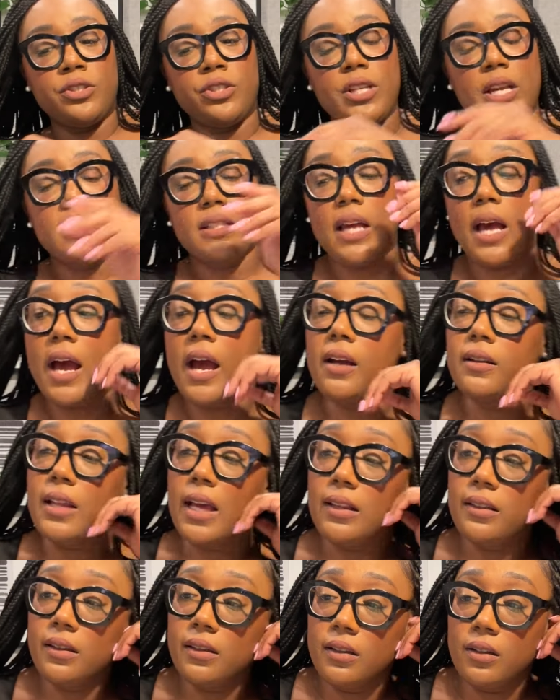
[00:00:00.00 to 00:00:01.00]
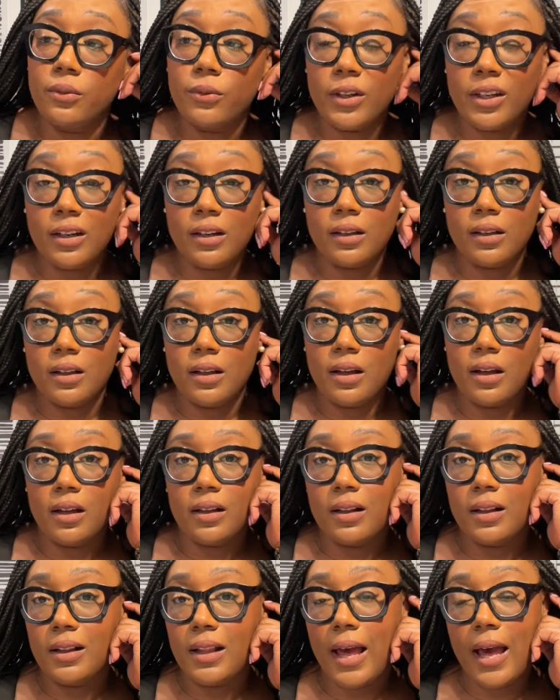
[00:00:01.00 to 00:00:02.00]
She has a higher likelihood of winning a, a
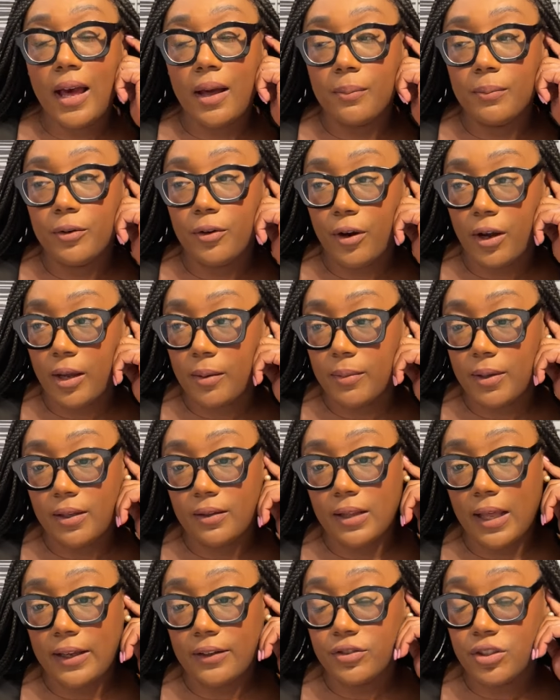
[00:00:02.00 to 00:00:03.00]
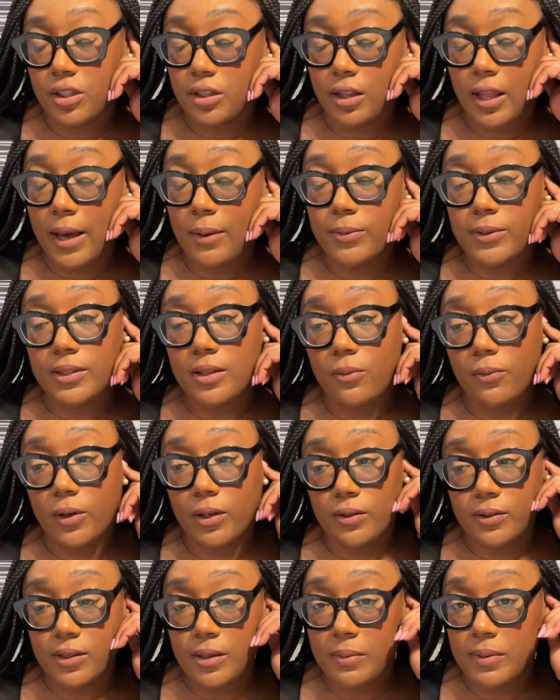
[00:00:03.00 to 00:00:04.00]
collab Grammy. Like she collab with someone
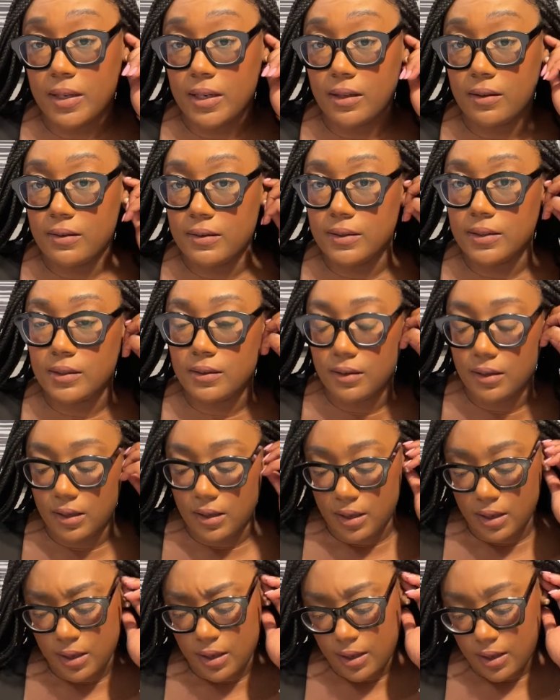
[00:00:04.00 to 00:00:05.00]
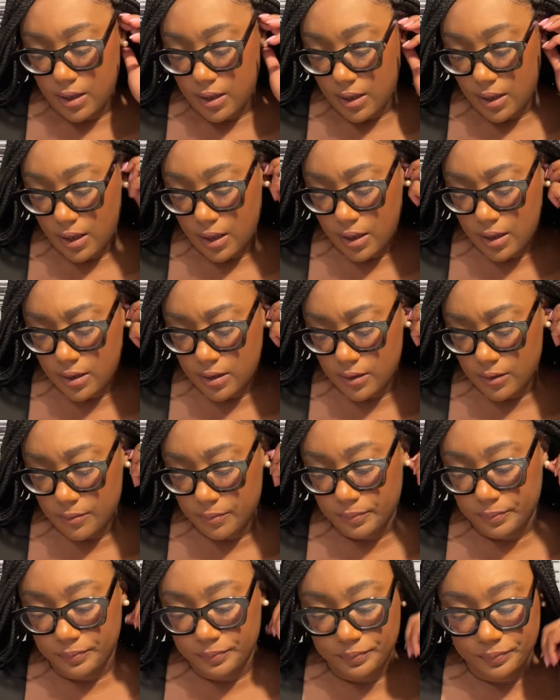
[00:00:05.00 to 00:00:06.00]
or something else.
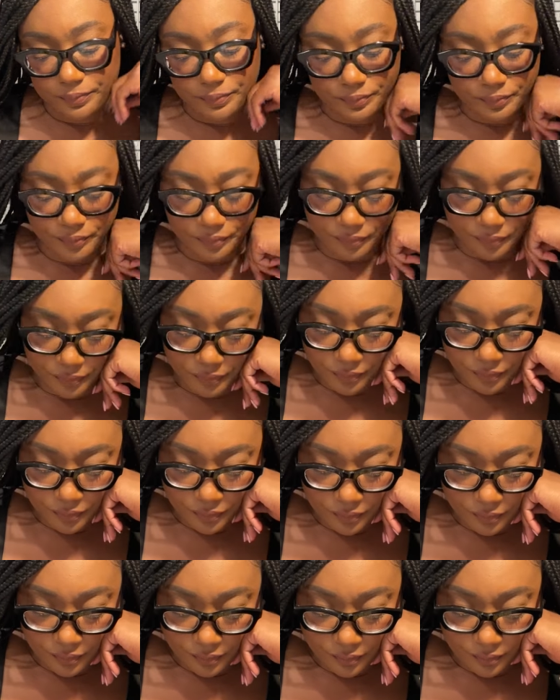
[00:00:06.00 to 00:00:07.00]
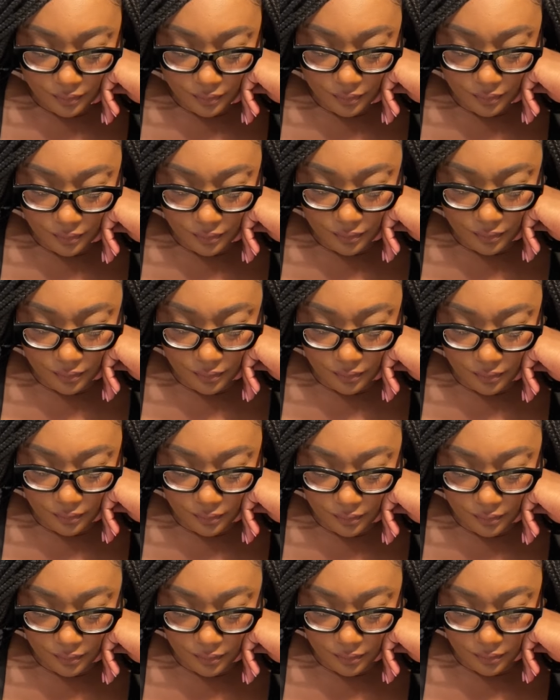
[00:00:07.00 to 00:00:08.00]
Um,
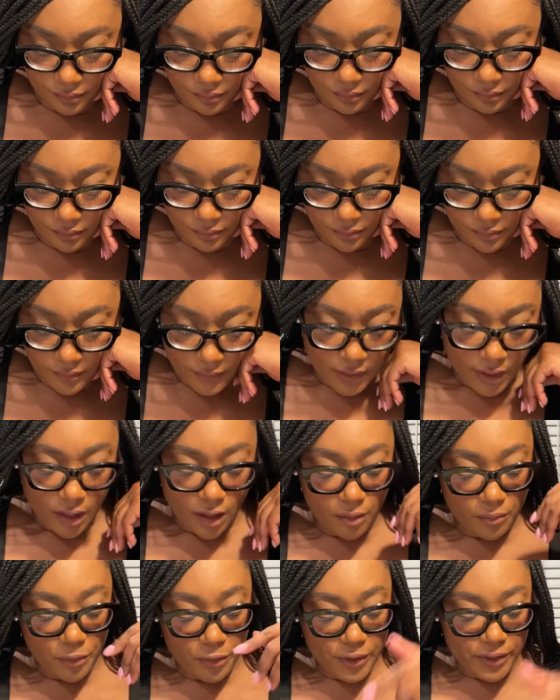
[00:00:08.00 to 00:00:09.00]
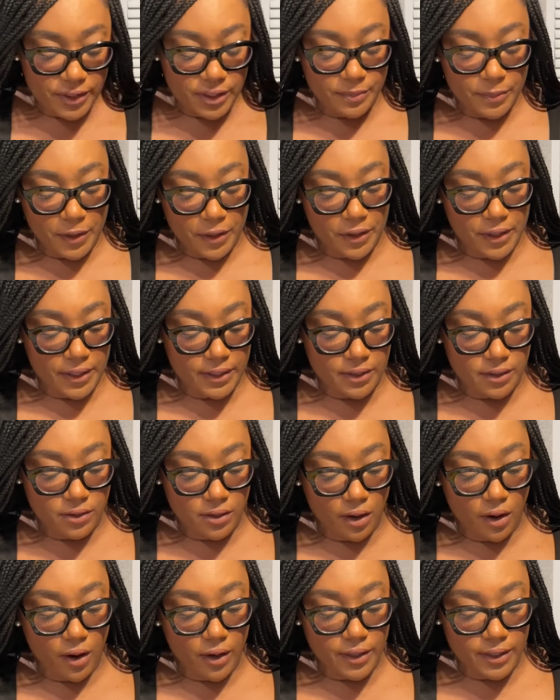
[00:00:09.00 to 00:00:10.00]
a more experienced
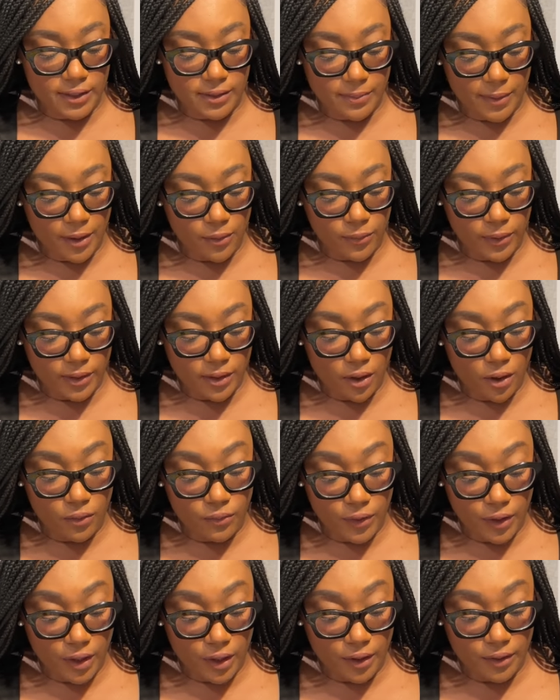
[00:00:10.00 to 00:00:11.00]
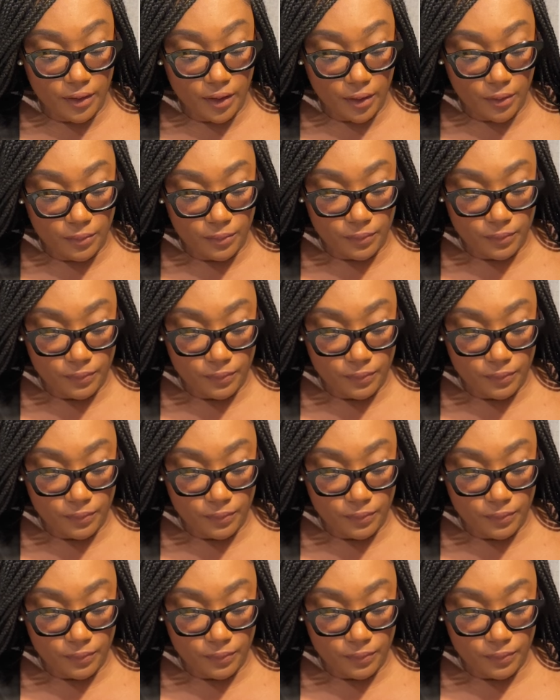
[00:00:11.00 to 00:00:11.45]
artist may win over her though.